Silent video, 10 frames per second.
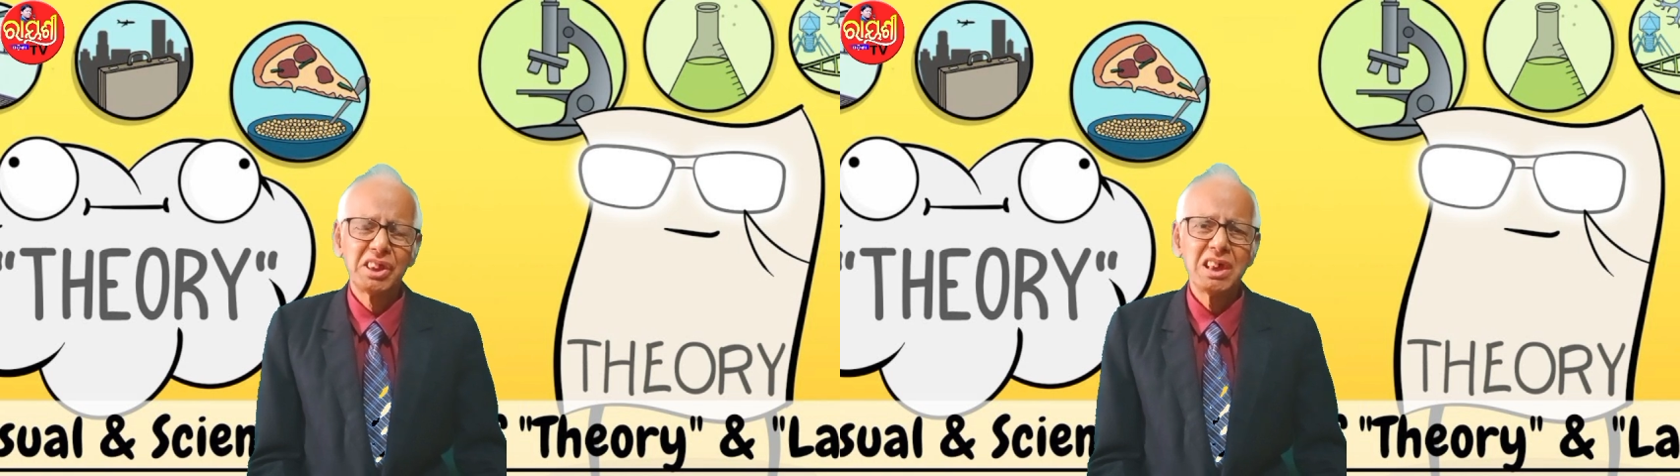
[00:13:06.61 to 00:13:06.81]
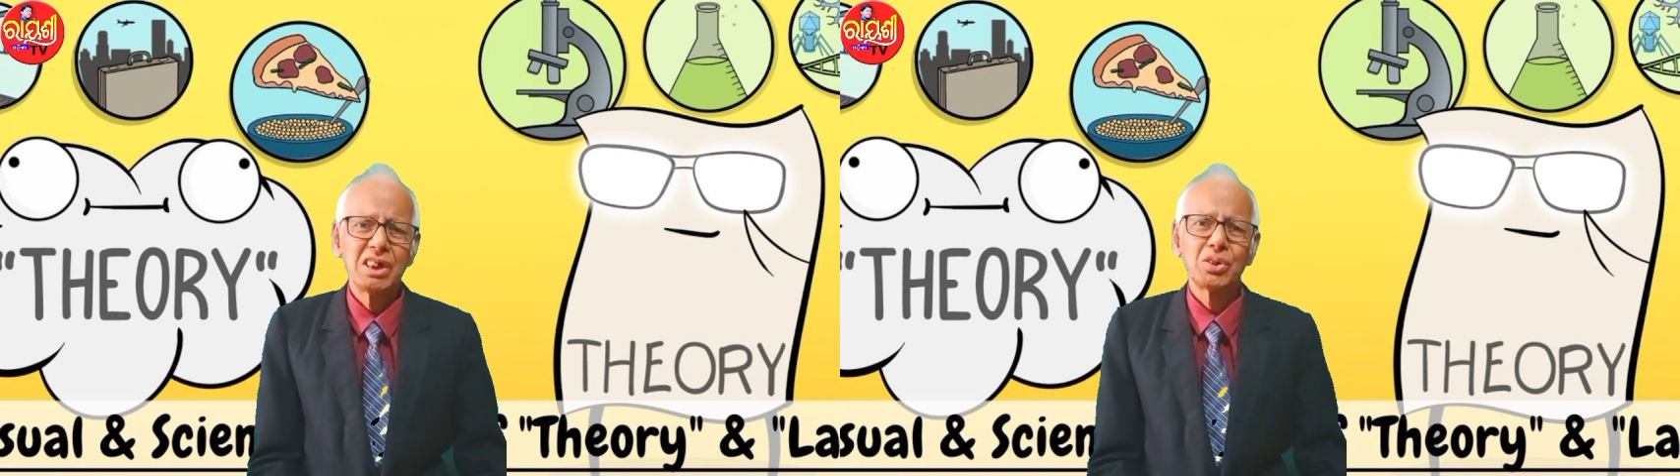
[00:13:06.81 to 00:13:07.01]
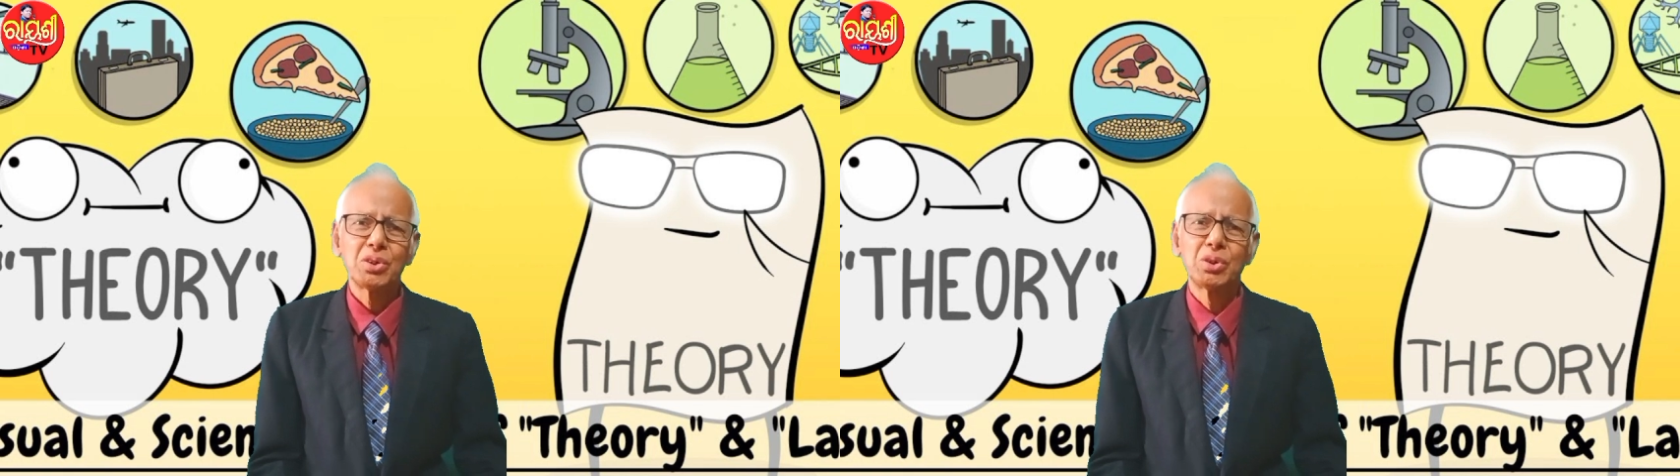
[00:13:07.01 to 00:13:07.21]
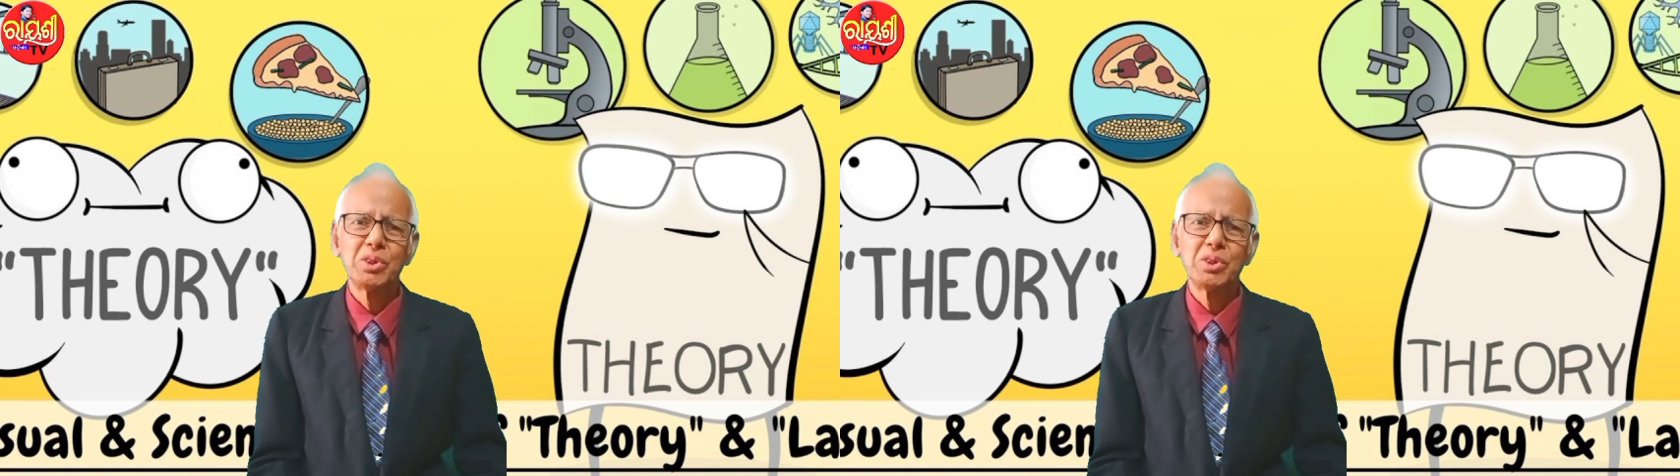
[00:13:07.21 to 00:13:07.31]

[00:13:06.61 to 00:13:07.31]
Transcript: 3 years or